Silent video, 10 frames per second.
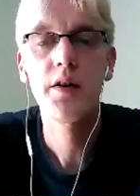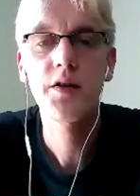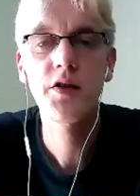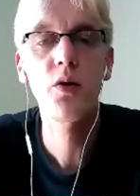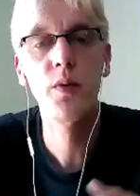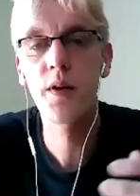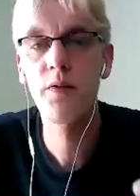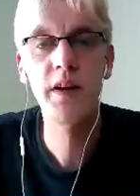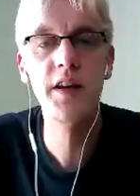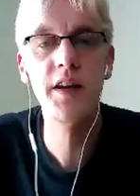So we
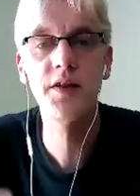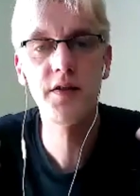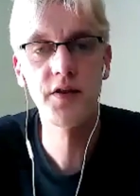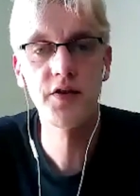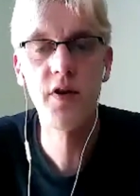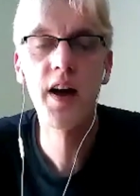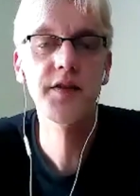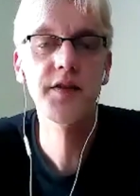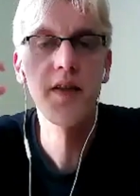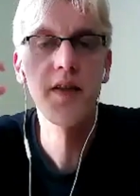released the
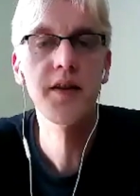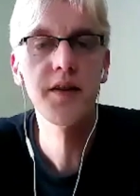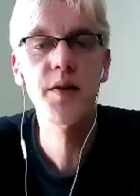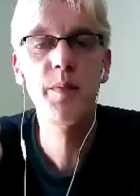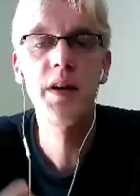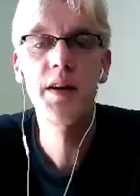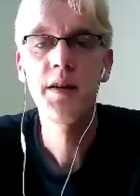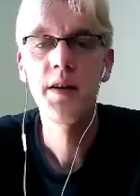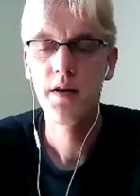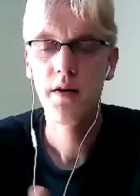stress and that disappeared.
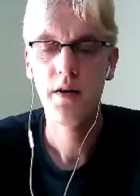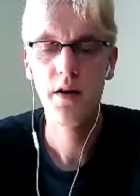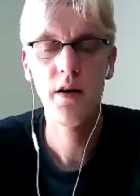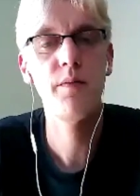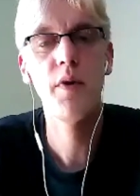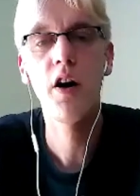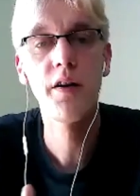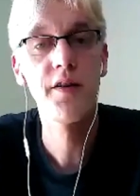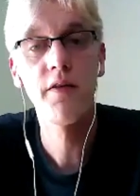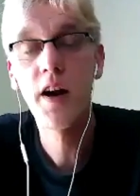
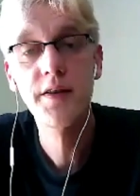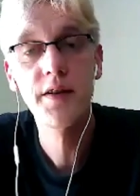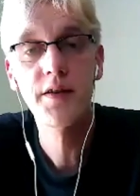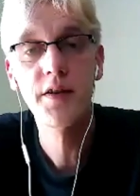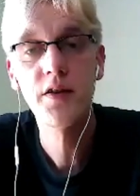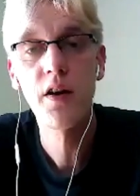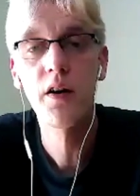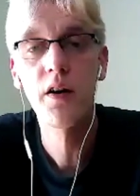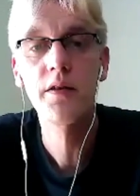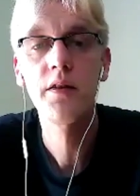Arthritis has
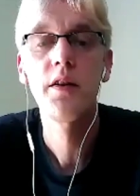gone.